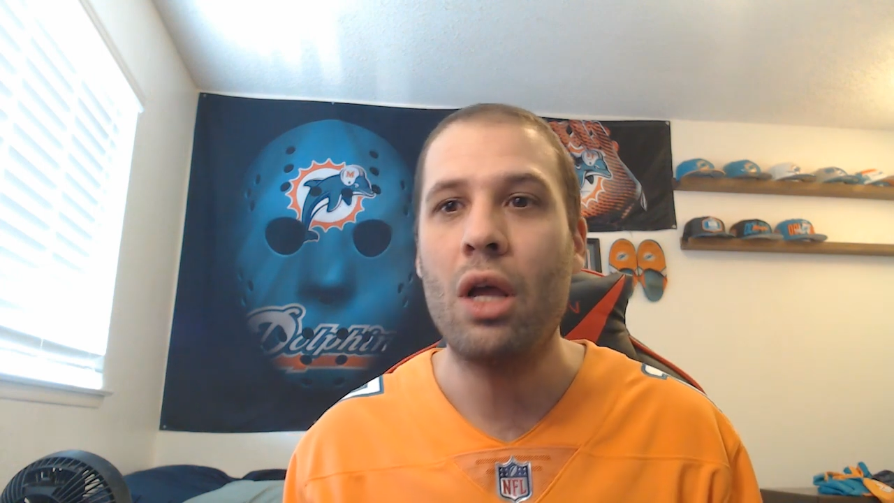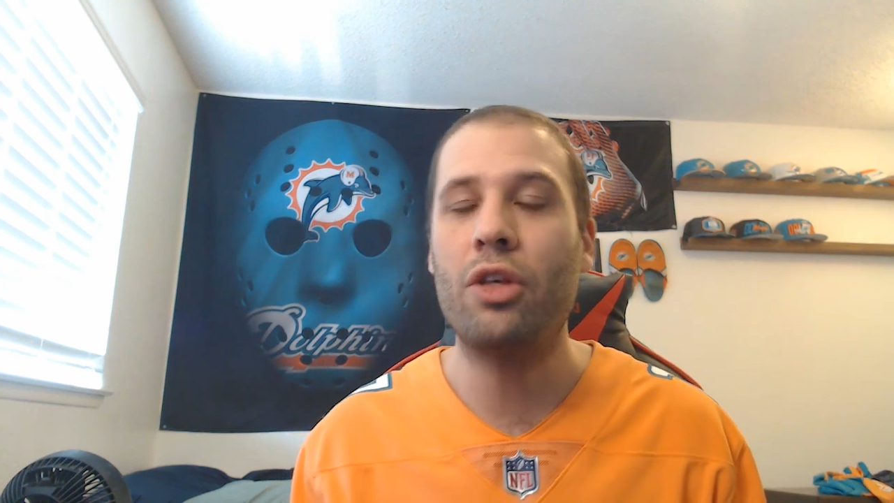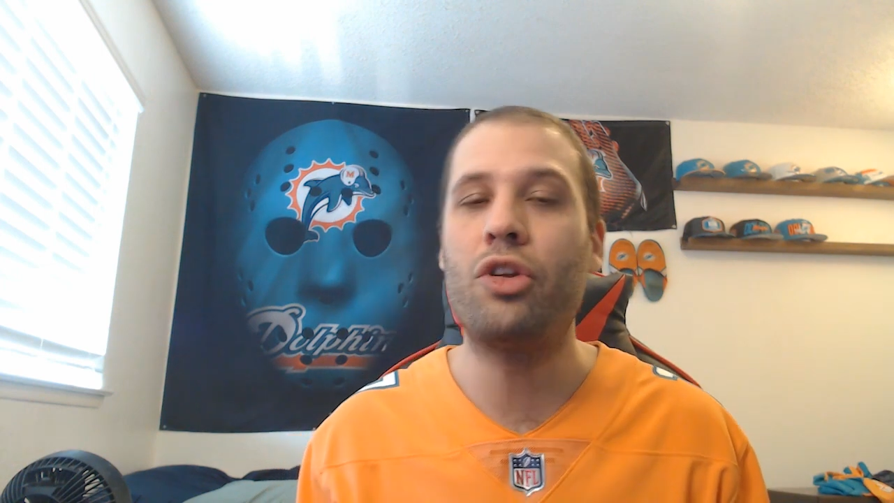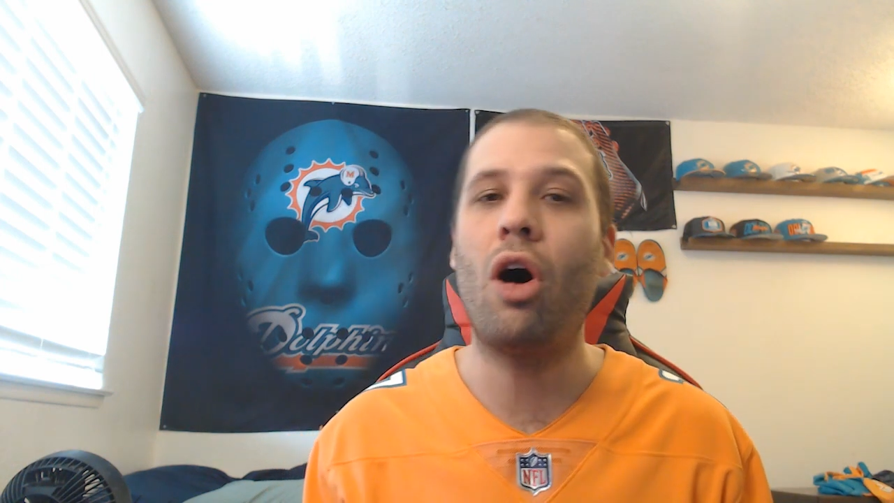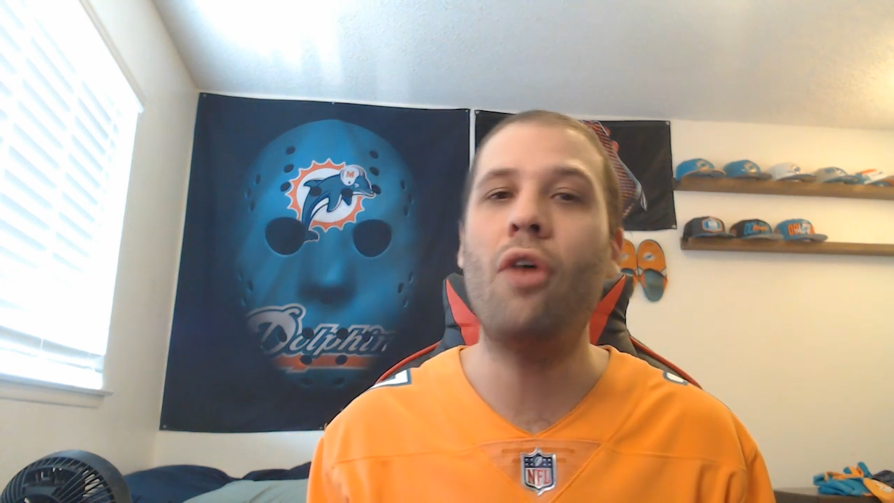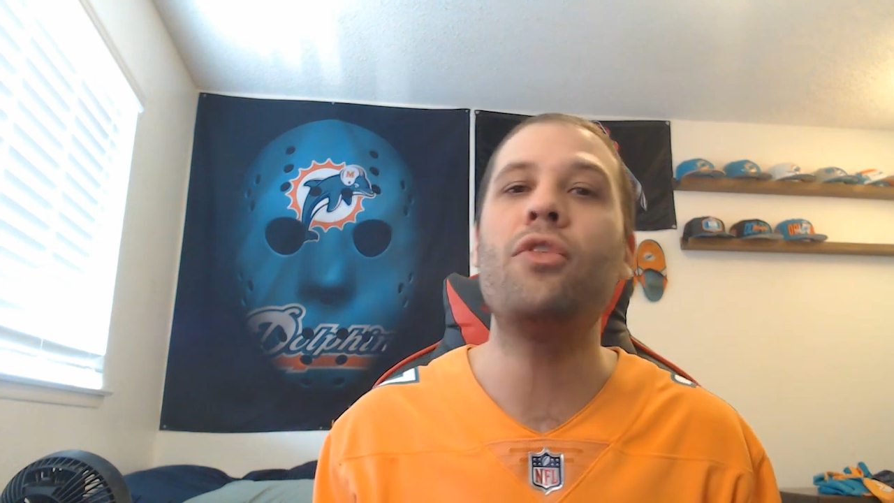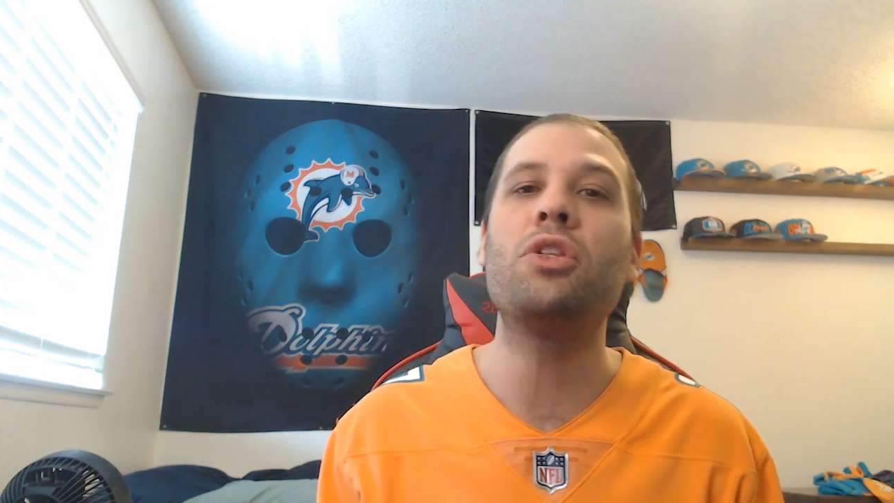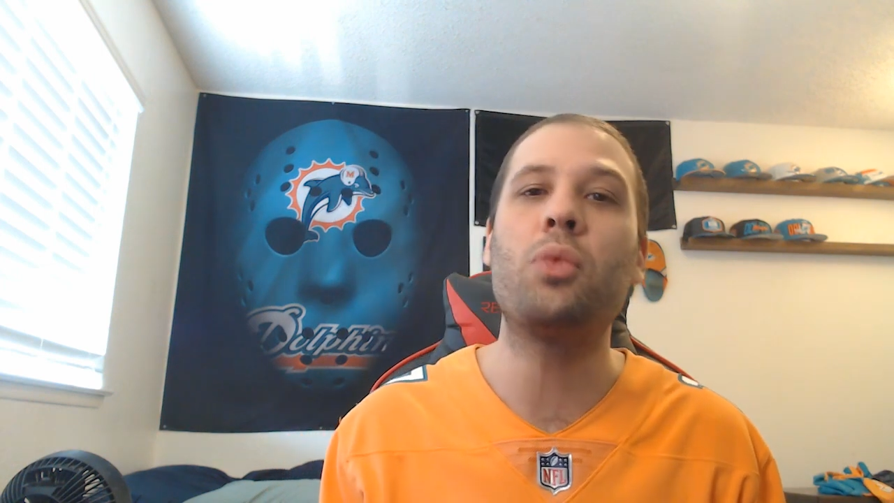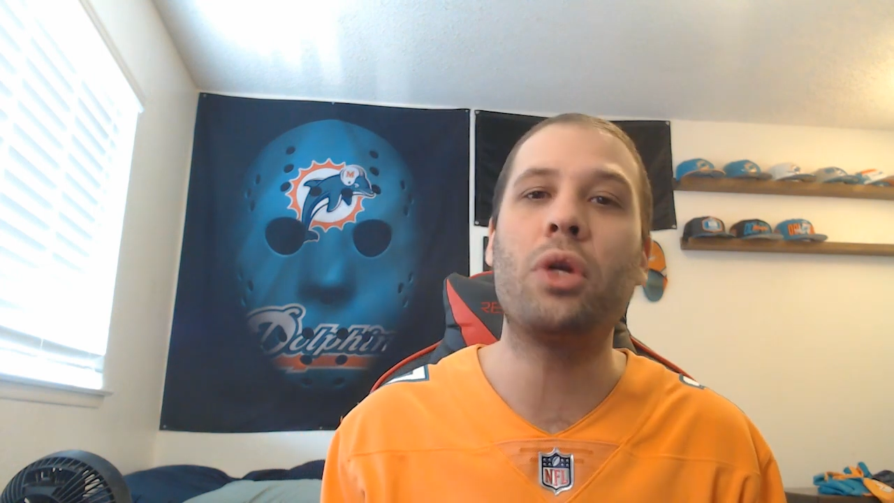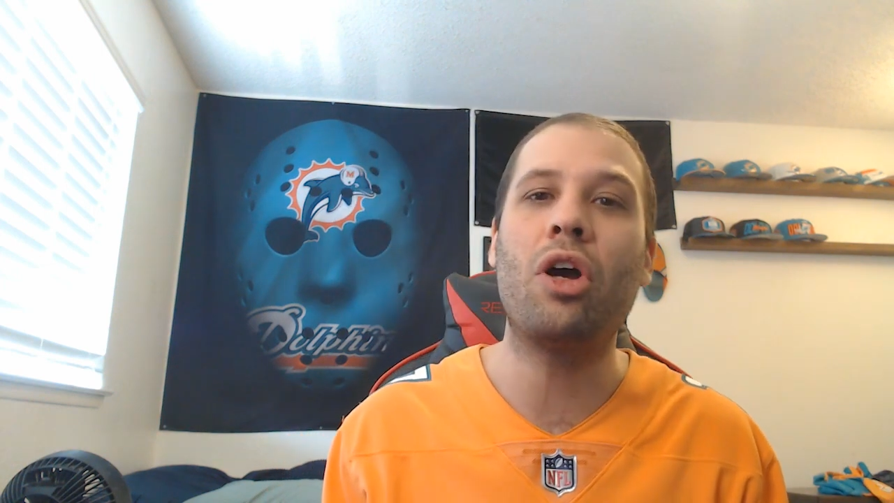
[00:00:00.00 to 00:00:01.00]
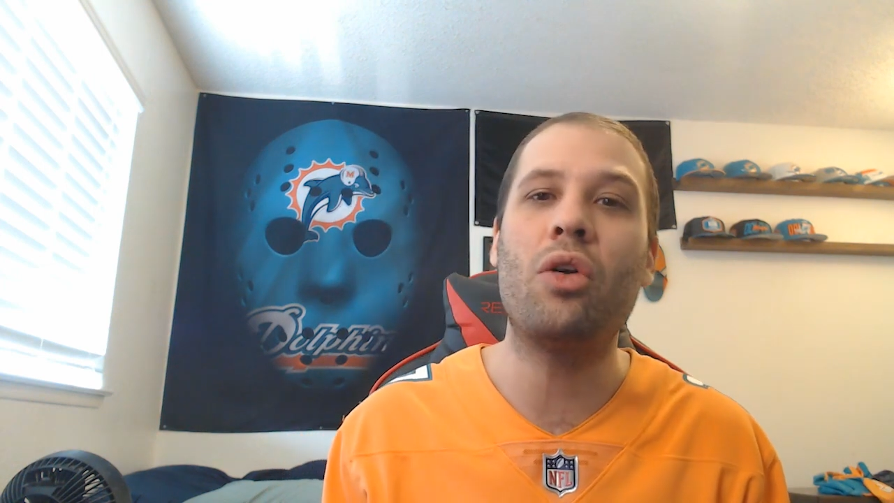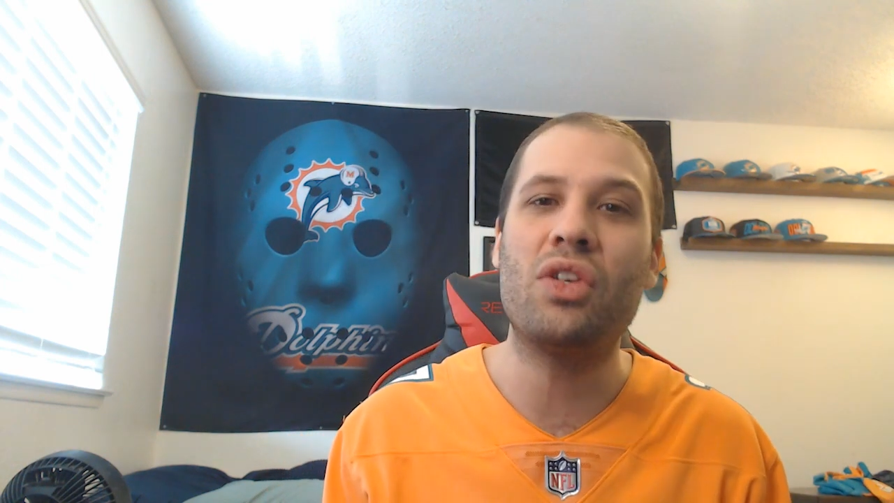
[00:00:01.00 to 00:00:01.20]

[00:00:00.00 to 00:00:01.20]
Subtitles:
the Dolphins would go to